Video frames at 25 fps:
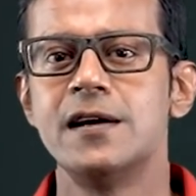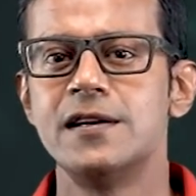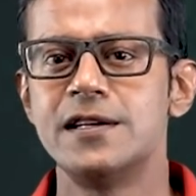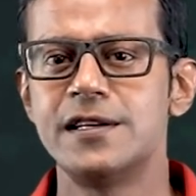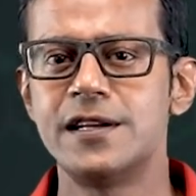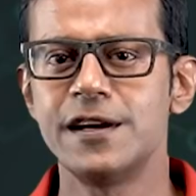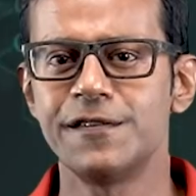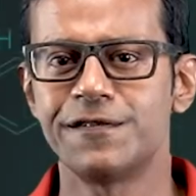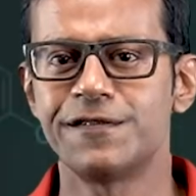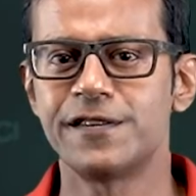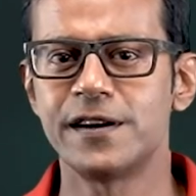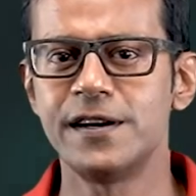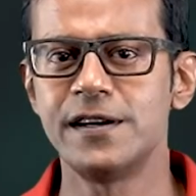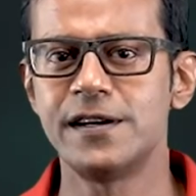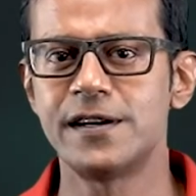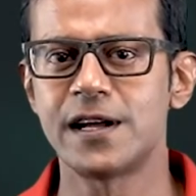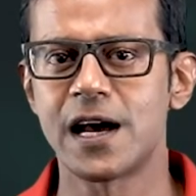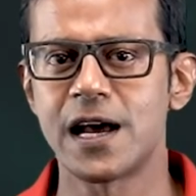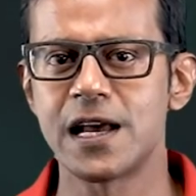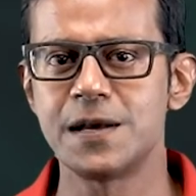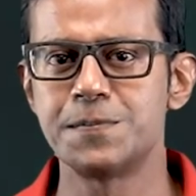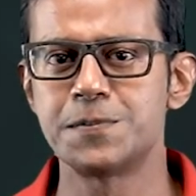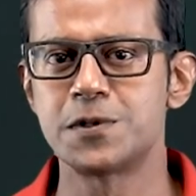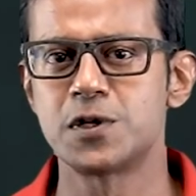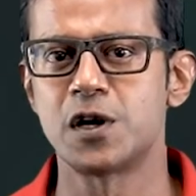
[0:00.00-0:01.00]
different
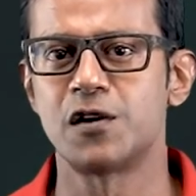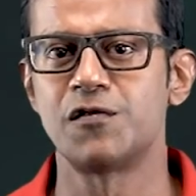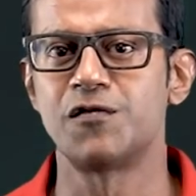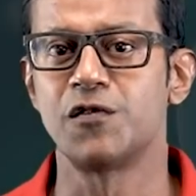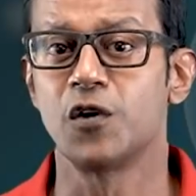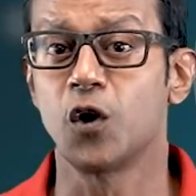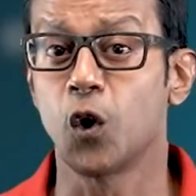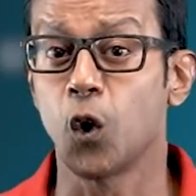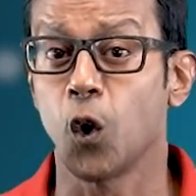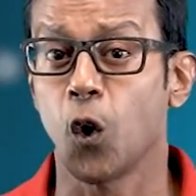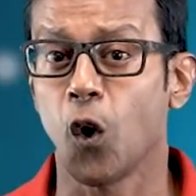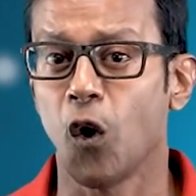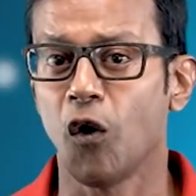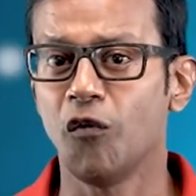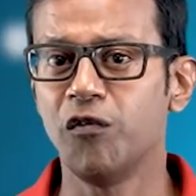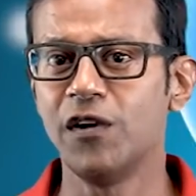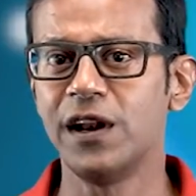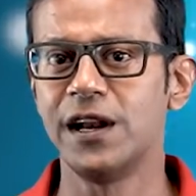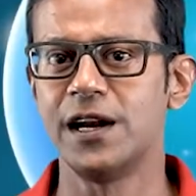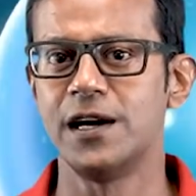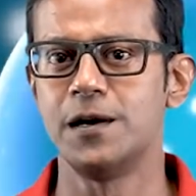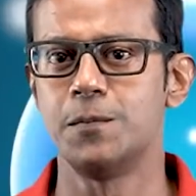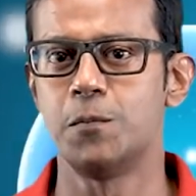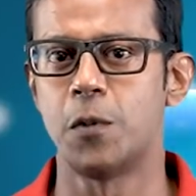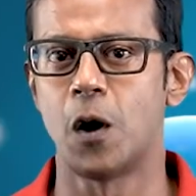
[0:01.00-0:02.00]
types of
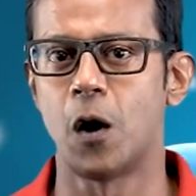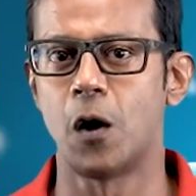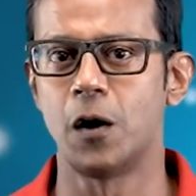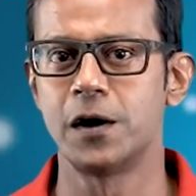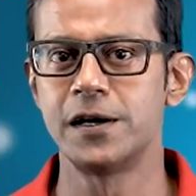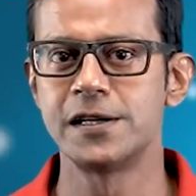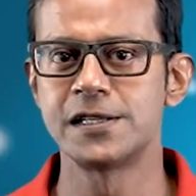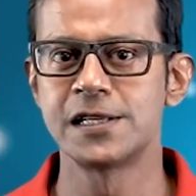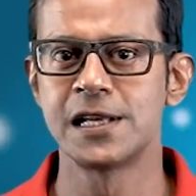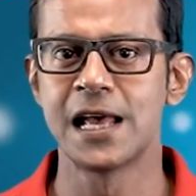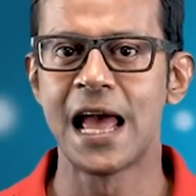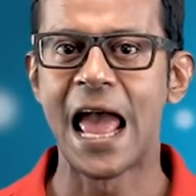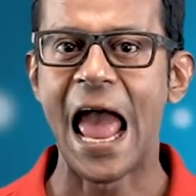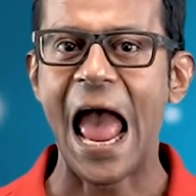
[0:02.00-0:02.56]
covalent bonds